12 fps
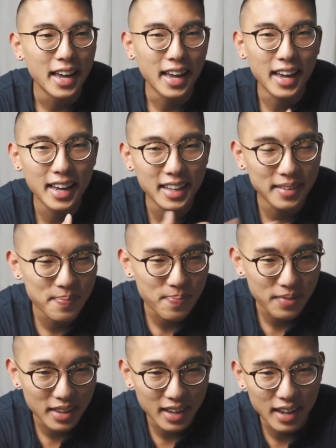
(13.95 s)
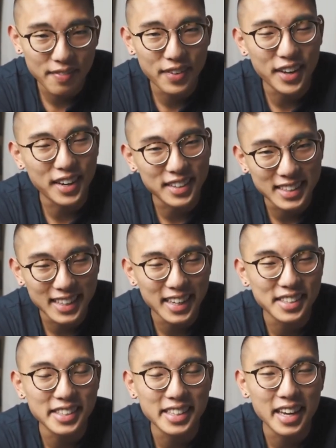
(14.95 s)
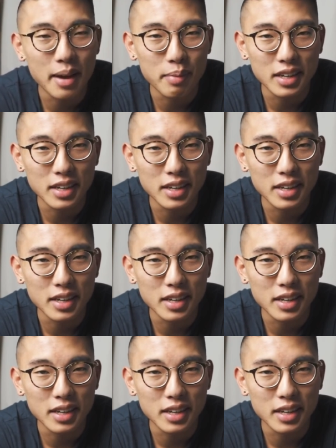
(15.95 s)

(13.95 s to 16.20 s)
And I figured today's the day I'm